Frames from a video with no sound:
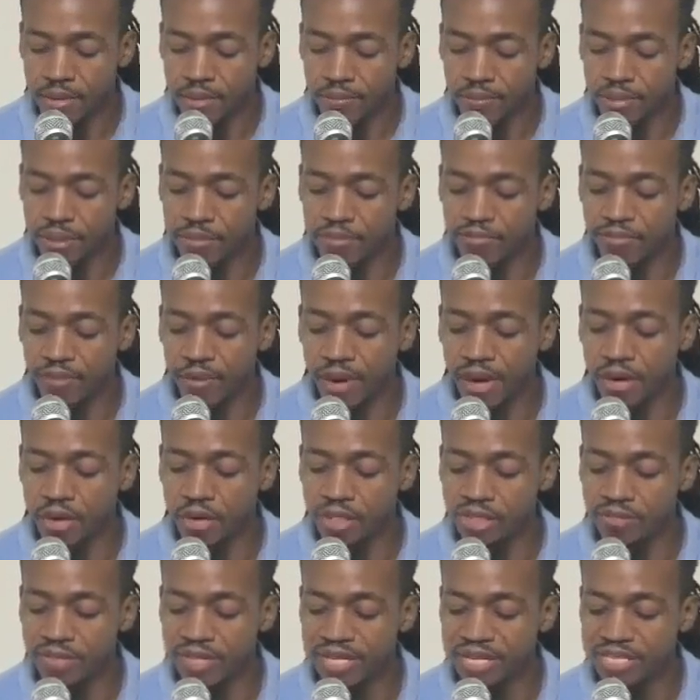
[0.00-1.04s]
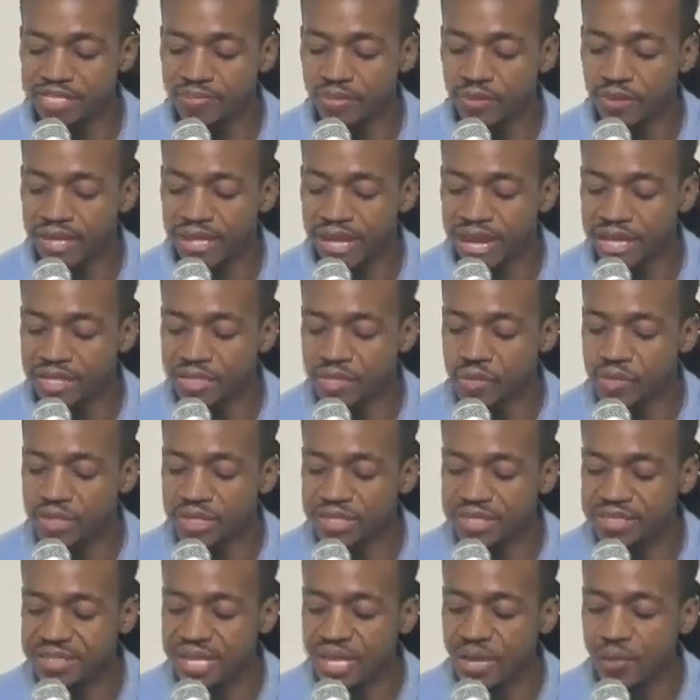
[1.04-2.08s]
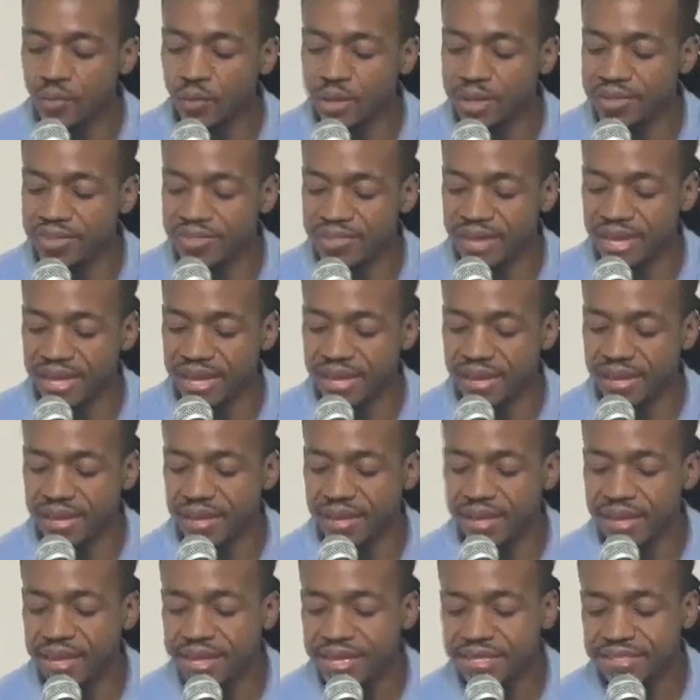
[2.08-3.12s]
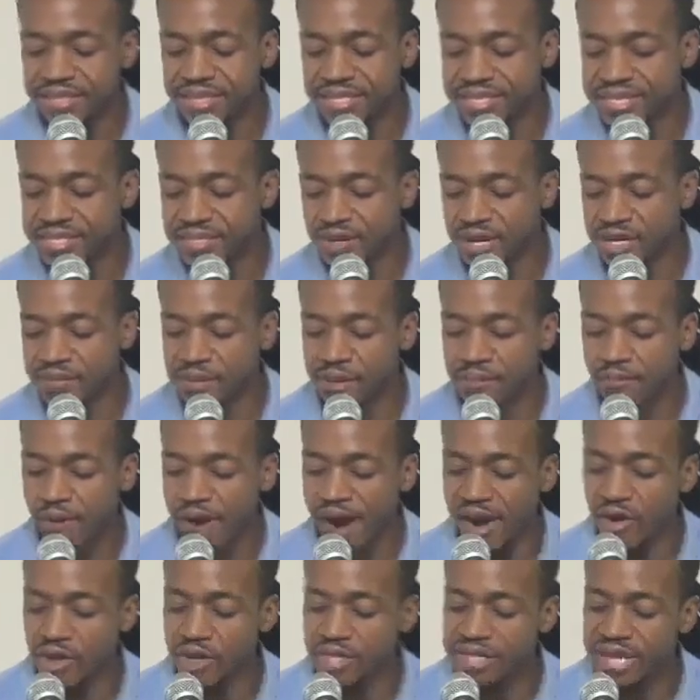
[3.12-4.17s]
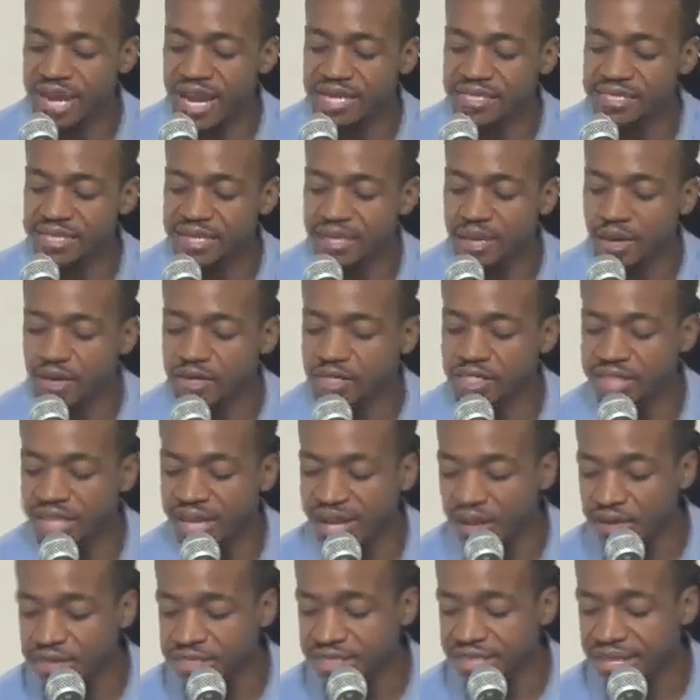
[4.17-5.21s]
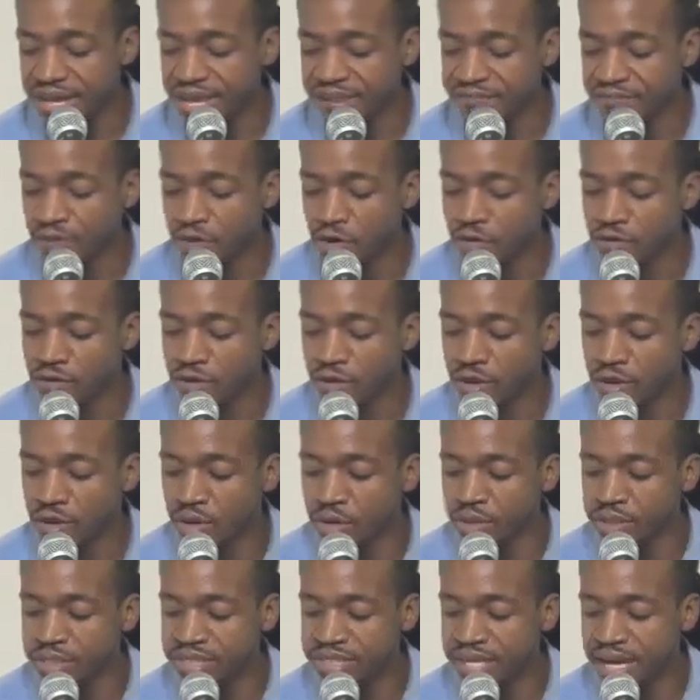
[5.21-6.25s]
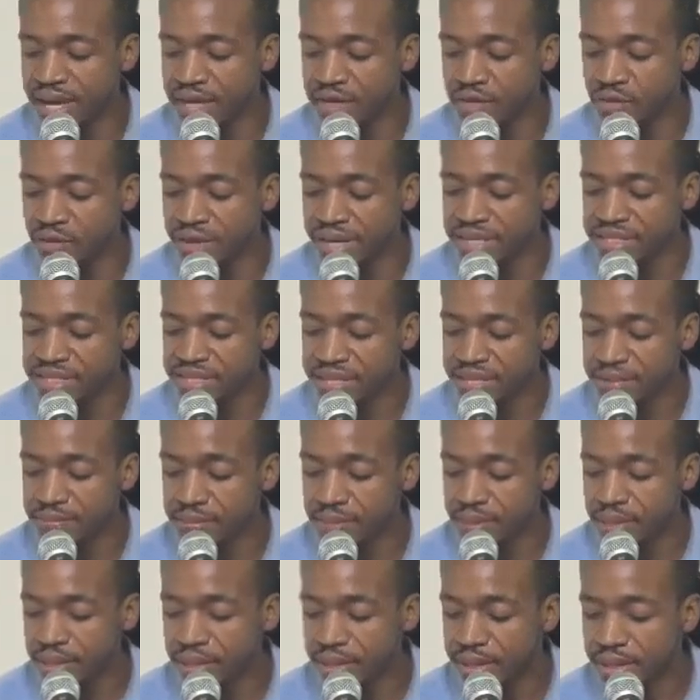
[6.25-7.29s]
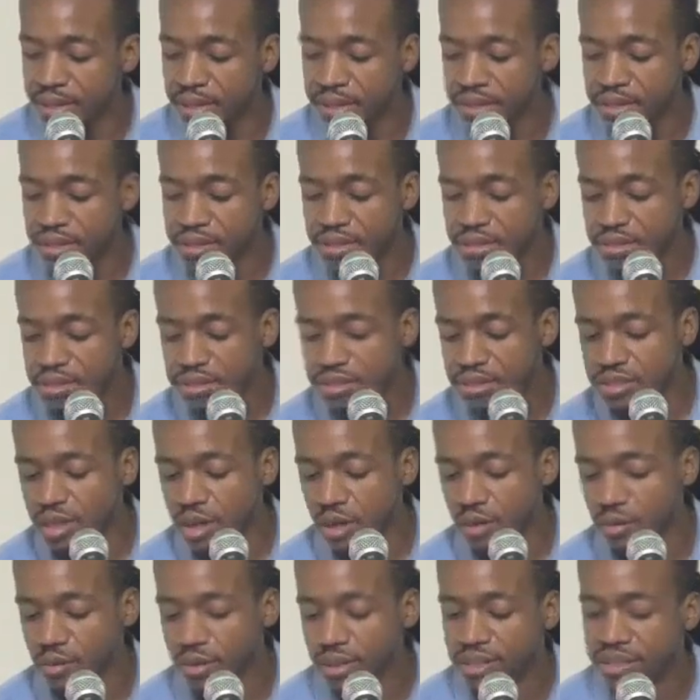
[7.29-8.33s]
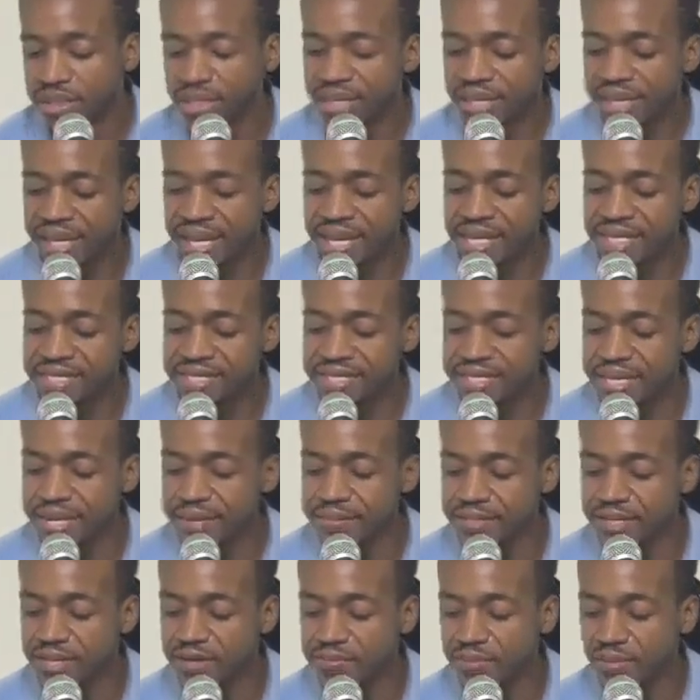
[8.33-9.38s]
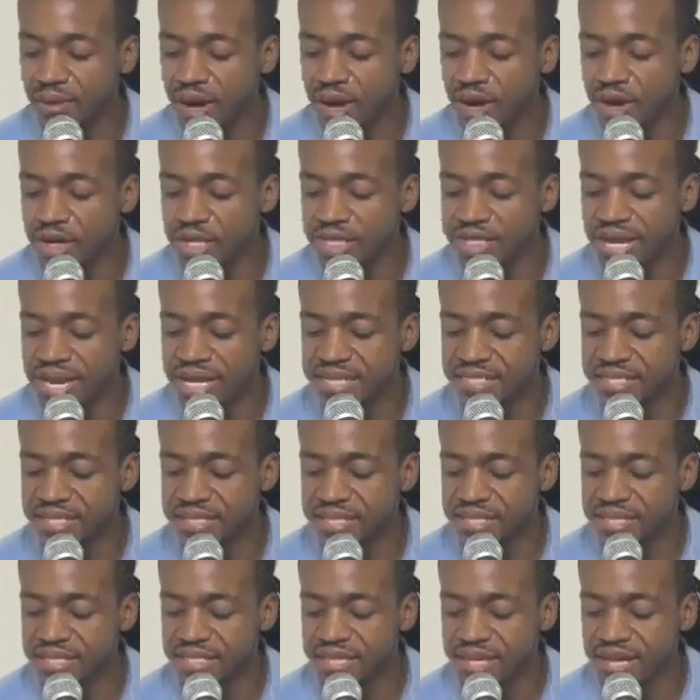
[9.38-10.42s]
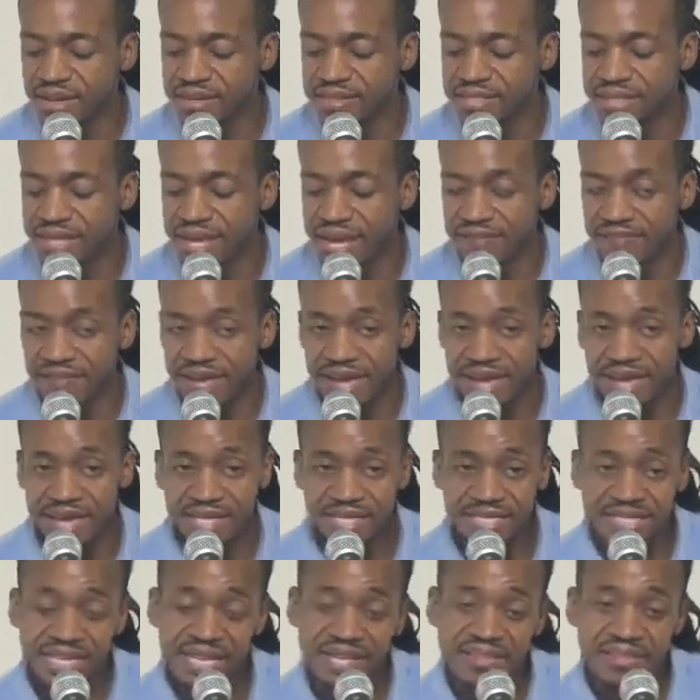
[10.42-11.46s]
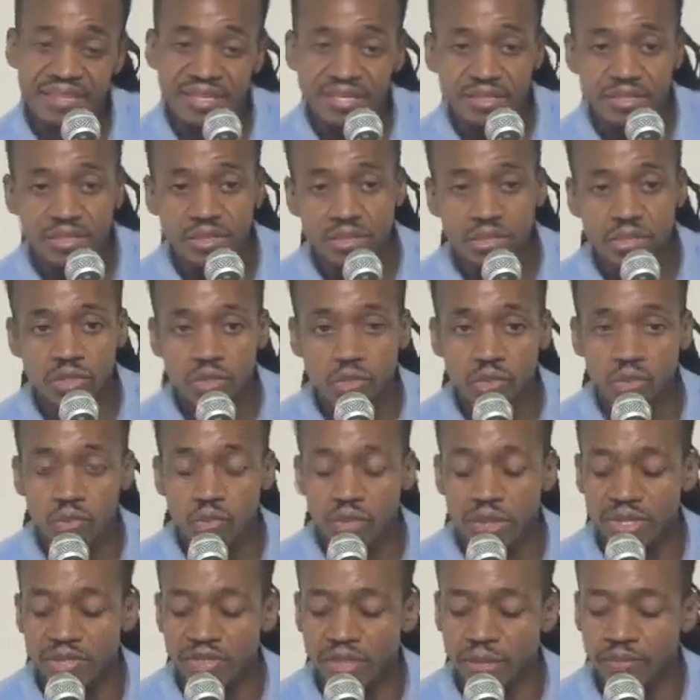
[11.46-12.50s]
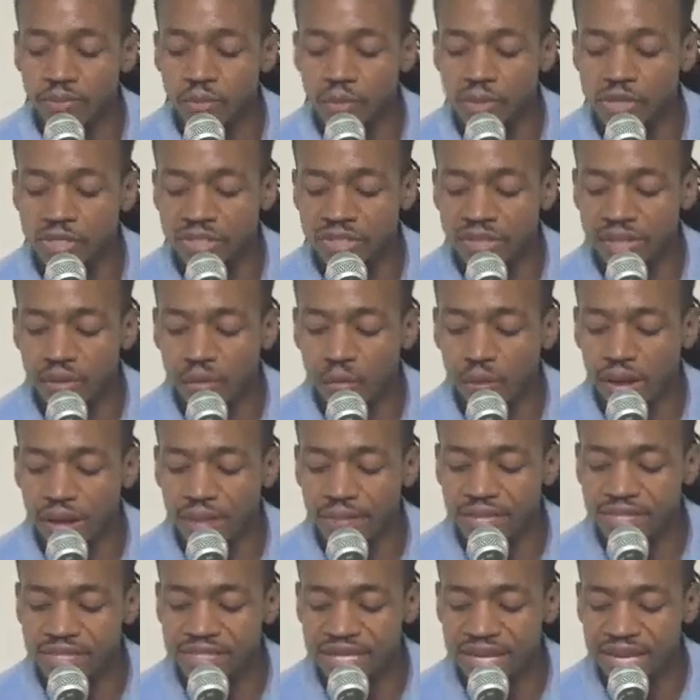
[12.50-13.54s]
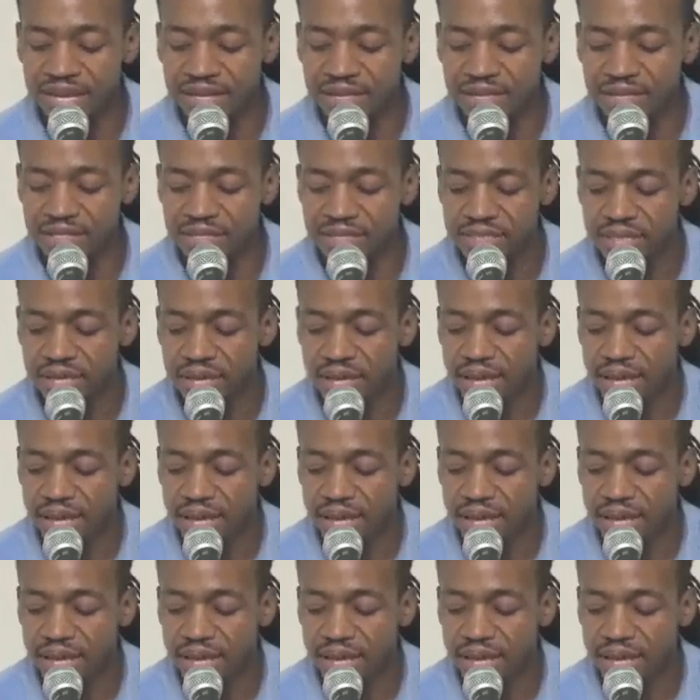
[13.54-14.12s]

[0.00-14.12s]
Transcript: But before I go into my next point, I do need to say one thing. Because I just talked about prioritizing her child's life over her own desire to raise him. So, the concept of prioritizing the child's life has nothing to do with abortion. And why am I saying this?